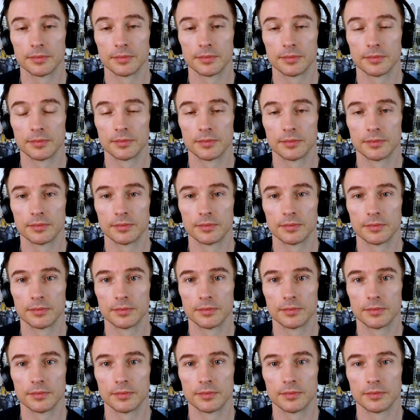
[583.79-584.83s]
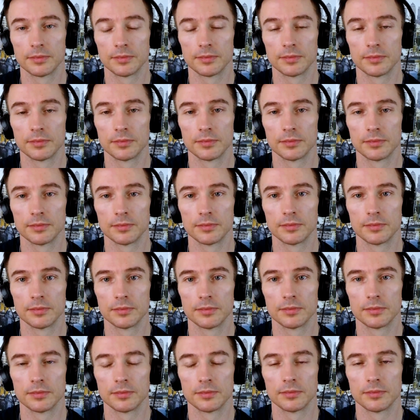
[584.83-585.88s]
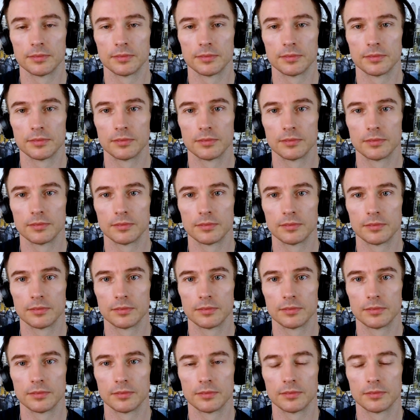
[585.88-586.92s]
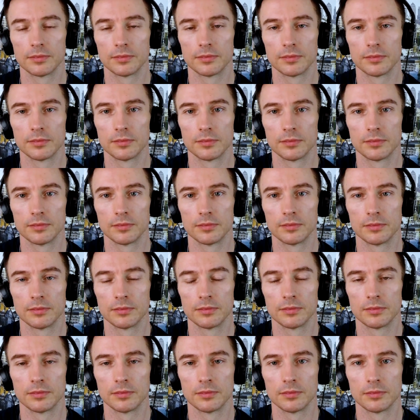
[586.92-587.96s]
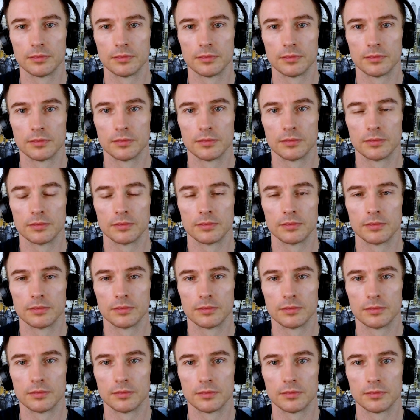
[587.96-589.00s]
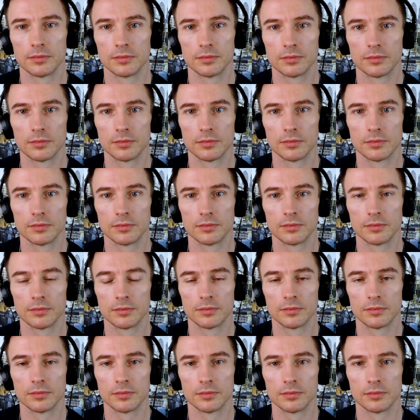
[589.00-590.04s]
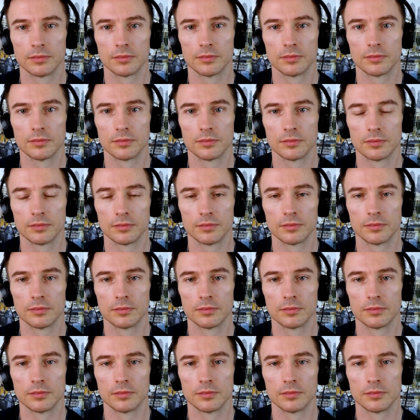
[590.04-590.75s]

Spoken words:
The person shown says nothing.